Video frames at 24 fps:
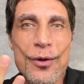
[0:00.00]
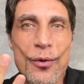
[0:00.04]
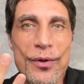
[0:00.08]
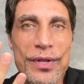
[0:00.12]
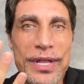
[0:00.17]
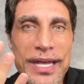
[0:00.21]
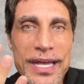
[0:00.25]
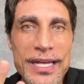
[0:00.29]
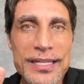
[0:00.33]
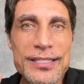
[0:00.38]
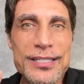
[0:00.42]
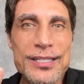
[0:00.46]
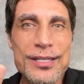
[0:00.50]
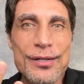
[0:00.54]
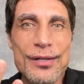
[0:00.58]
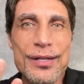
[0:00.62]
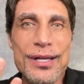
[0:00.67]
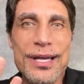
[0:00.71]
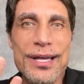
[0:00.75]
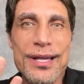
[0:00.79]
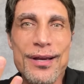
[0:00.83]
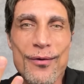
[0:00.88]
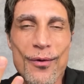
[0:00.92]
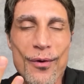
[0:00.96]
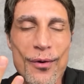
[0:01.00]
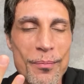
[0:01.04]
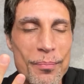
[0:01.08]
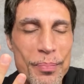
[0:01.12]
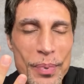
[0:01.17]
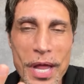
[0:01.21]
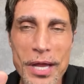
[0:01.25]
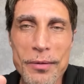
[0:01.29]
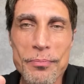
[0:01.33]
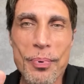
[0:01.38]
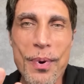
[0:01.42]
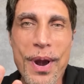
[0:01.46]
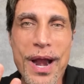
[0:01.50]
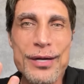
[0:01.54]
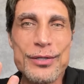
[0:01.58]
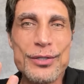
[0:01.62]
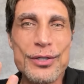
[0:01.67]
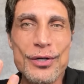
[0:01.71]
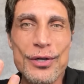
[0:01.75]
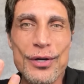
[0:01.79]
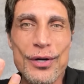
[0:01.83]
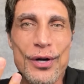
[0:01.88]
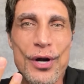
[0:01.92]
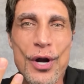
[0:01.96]
or the insulin or blood
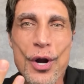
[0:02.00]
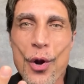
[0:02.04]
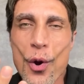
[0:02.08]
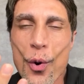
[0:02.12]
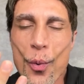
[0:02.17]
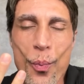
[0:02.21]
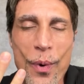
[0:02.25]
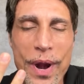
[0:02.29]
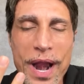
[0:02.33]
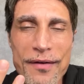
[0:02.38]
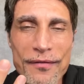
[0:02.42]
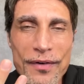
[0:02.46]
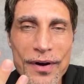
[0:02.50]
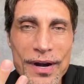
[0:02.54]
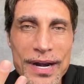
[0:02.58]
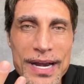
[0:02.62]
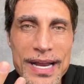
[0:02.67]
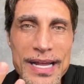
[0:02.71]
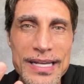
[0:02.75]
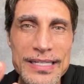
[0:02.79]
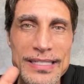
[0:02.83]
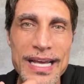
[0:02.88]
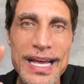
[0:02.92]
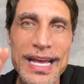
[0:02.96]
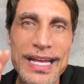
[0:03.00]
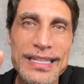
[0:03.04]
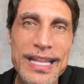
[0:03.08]
pressure or whatever it is,